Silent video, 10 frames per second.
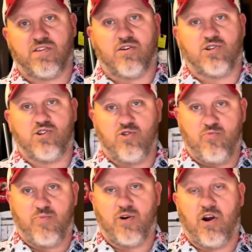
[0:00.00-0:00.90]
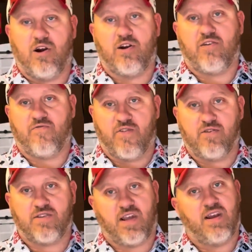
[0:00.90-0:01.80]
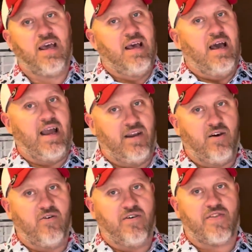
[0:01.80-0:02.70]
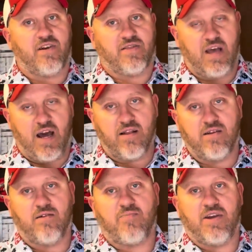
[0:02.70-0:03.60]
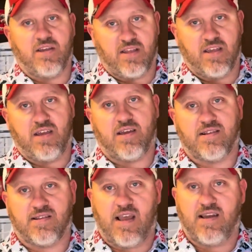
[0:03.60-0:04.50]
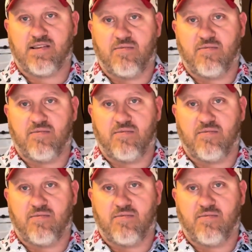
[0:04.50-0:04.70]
are super hard and frozen. I know if they're thawed a little bit, you think you can slice them